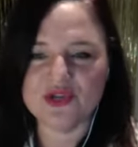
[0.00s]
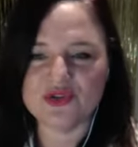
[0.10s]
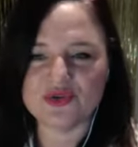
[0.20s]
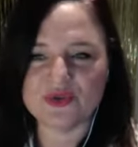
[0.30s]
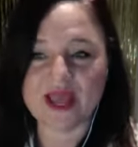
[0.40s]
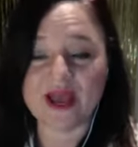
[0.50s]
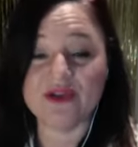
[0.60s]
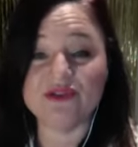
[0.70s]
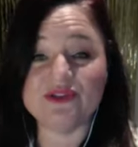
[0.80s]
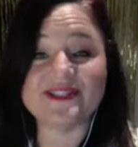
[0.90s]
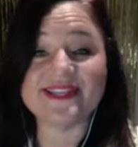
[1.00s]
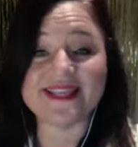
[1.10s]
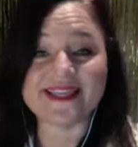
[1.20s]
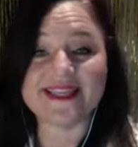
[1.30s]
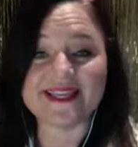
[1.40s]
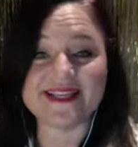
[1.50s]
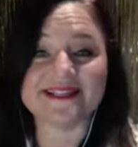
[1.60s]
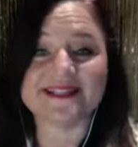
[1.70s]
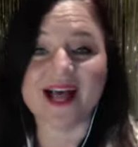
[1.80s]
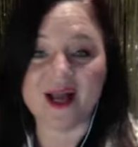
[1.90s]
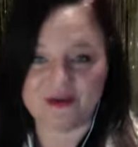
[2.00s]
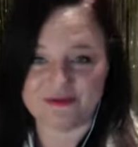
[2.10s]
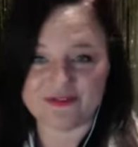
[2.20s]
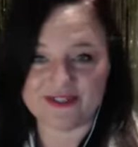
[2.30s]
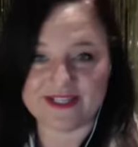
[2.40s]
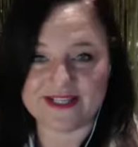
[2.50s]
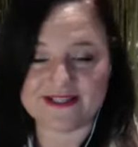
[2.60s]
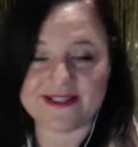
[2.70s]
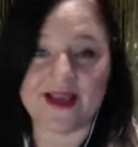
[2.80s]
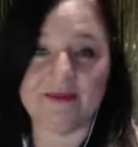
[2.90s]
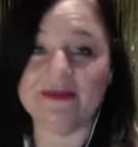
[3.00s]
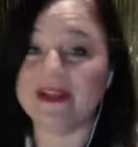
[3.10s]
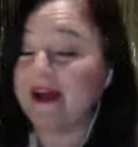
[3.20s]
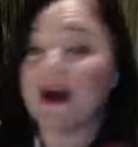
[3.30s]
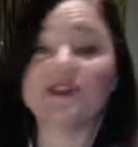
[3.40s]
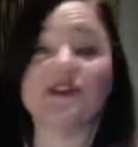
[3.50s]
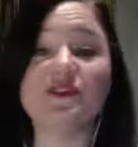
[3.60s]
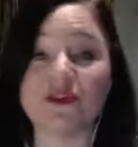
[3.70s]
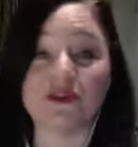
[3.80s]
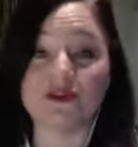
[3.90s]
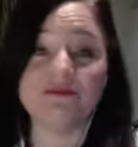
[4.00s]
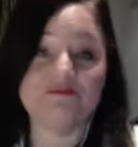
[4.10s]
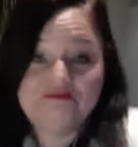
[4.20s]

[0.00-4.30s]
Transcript: to how you see things after this. I don't know